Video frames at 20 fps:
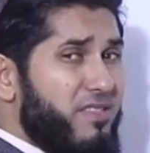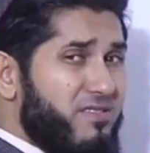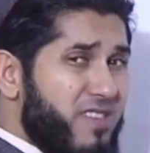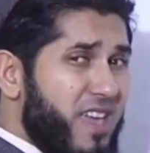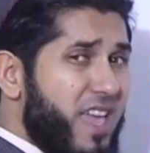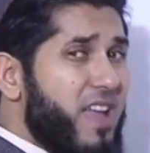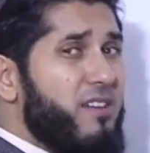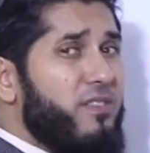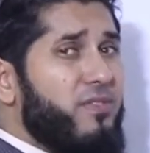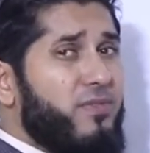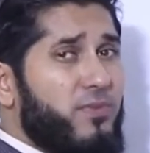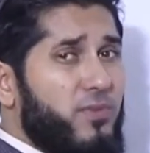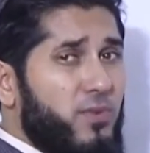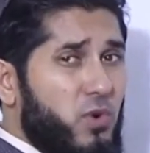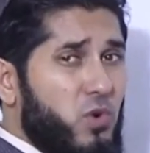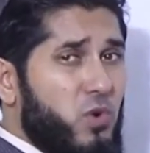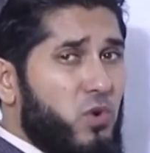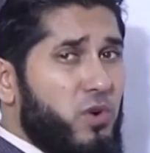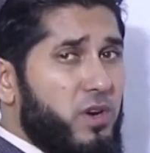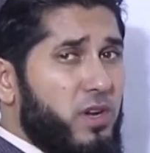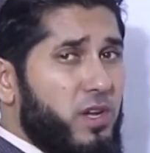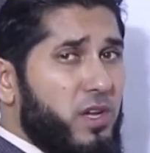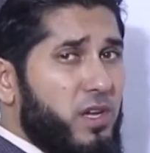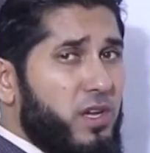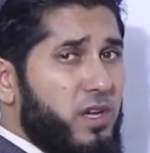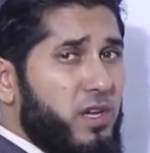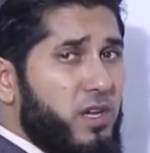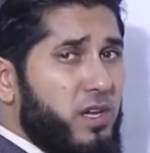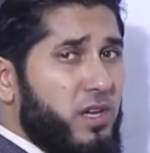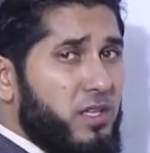Therefore,
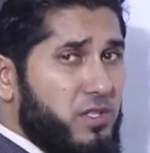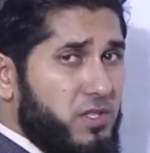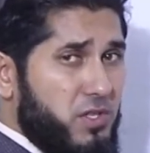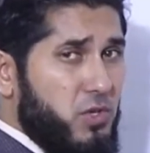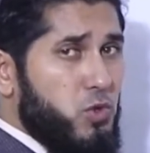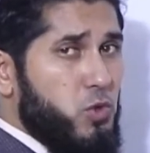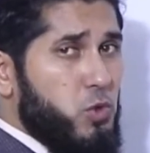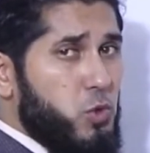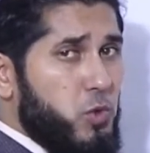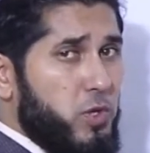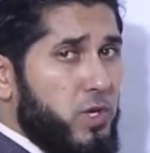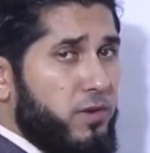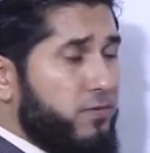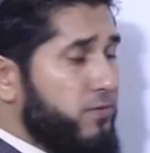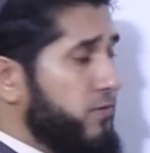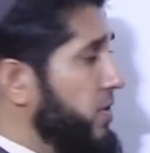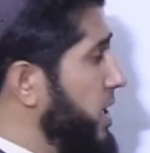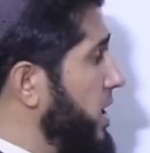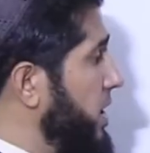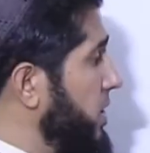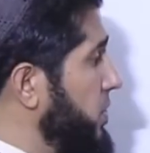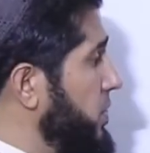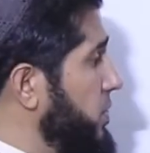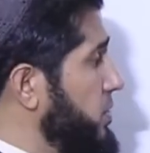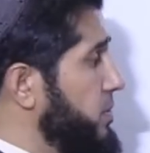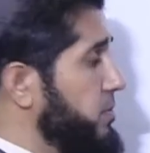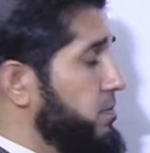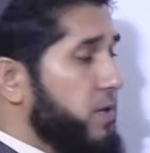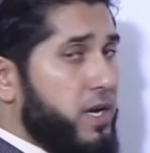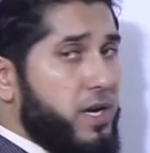it's usually
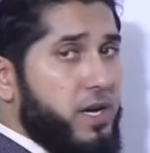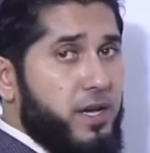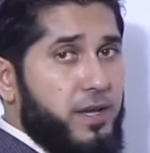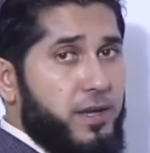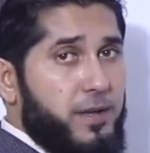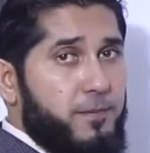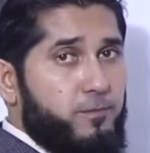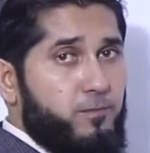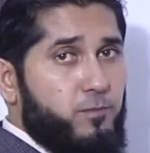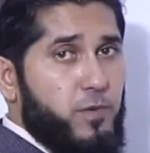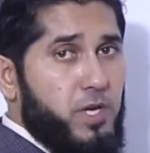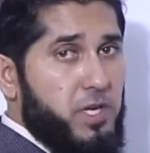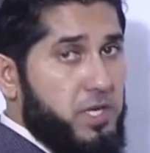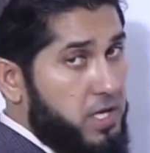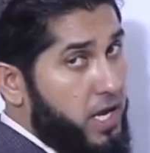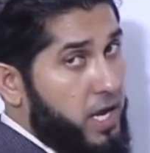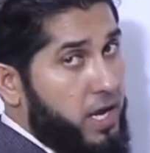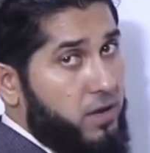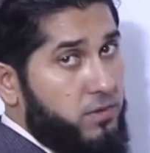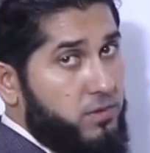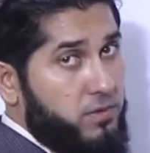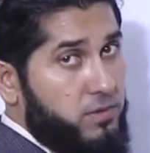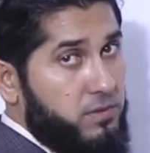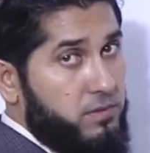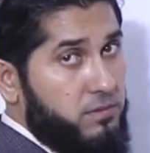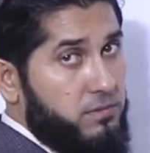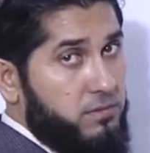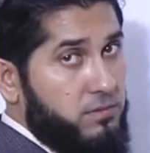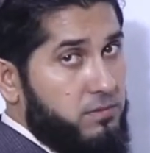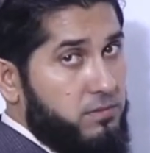followed by a noun.
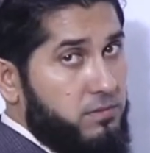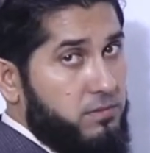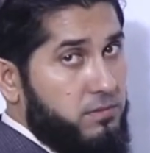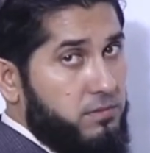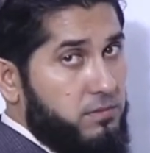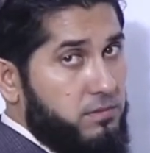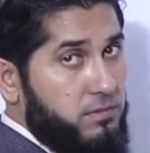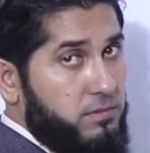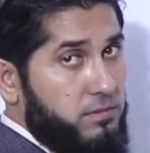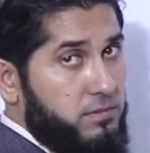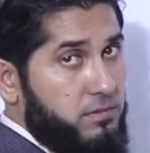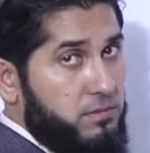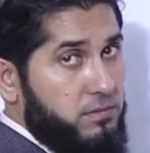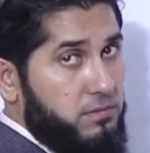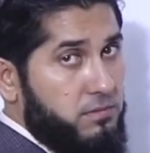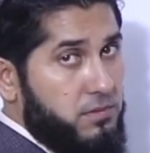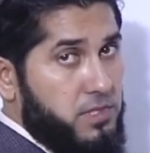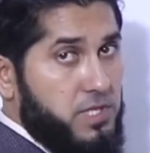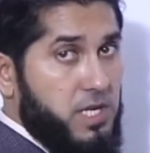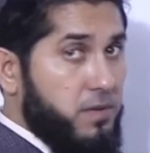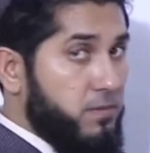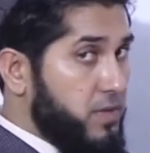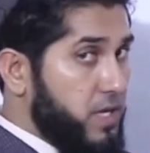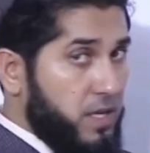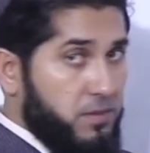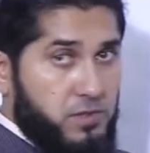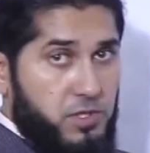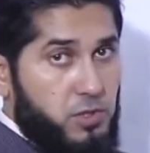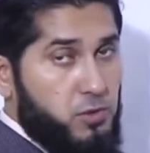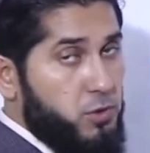
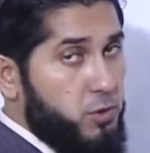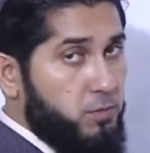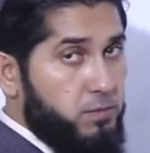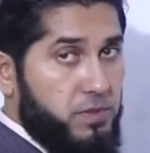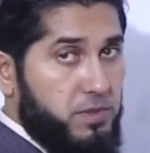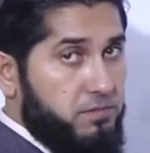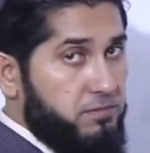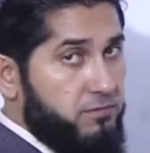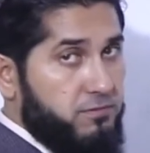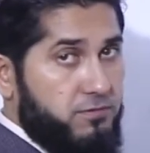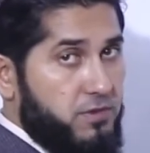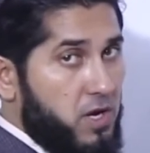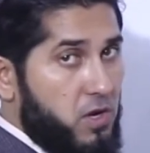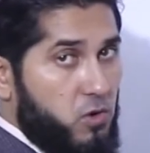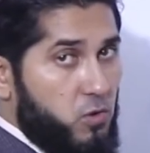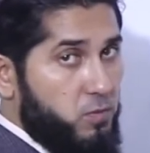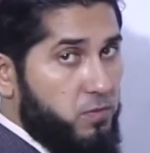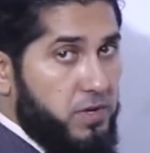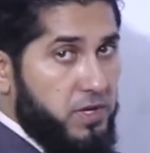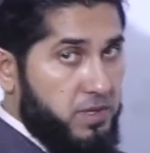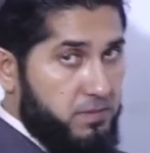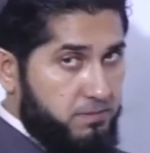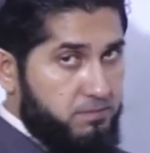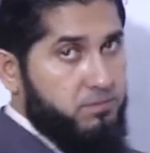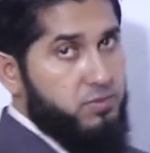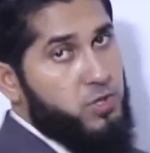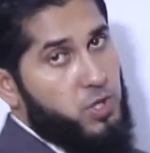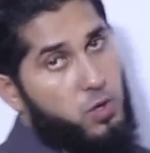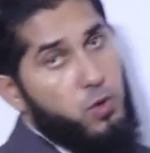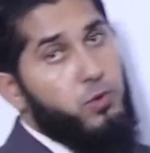Sometimes it could be followed by a
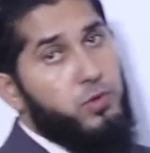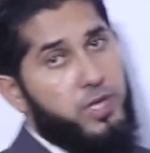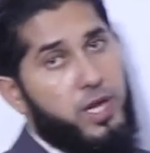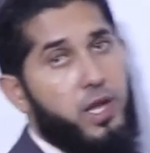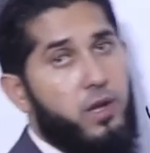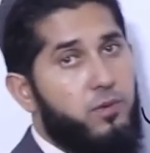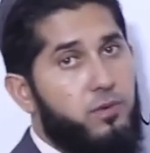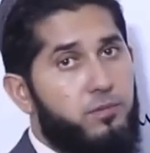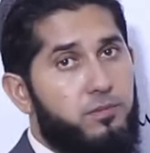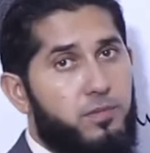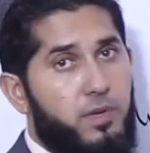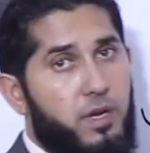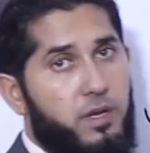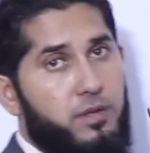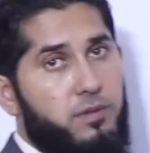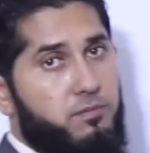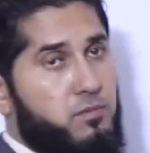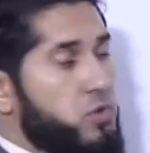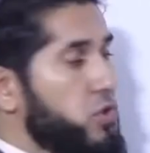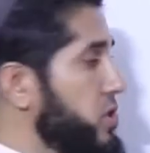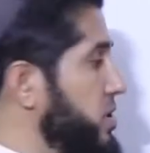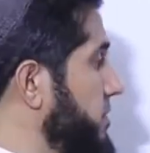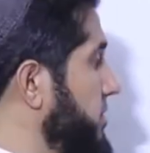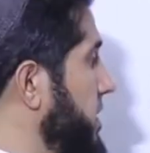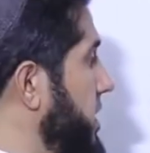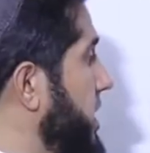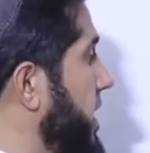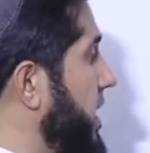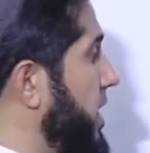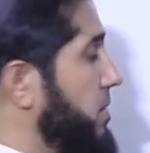pronoun, but most of
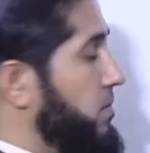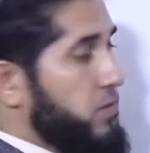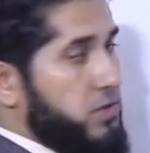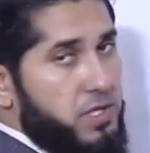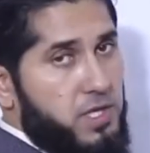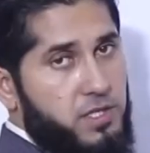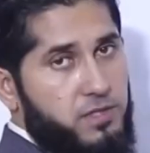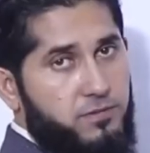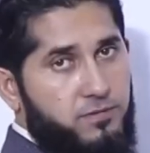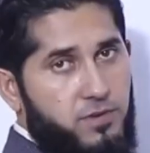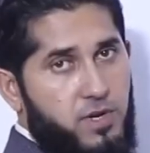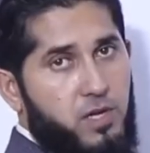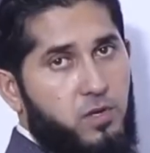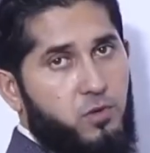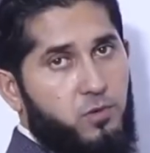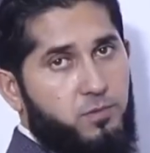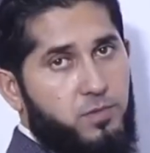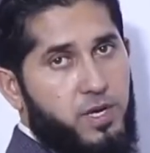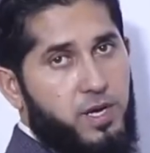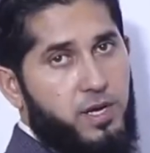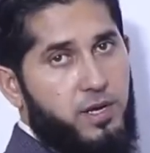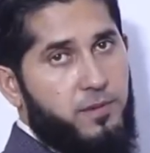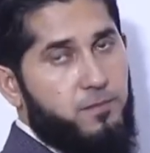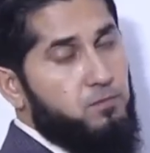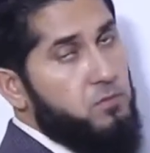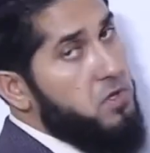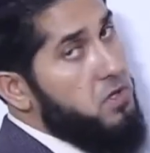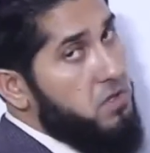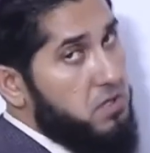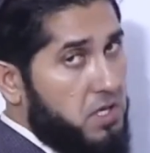the times it's followed by
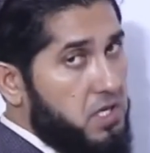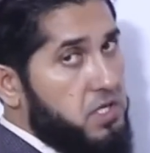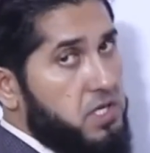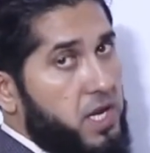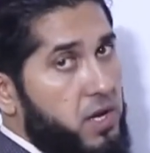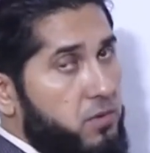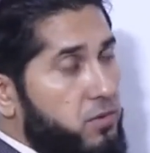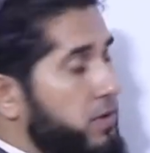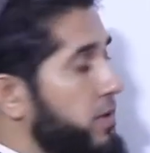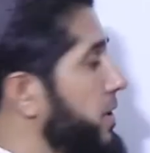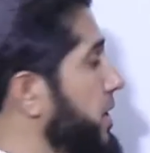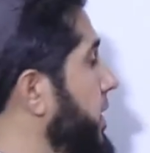a noun.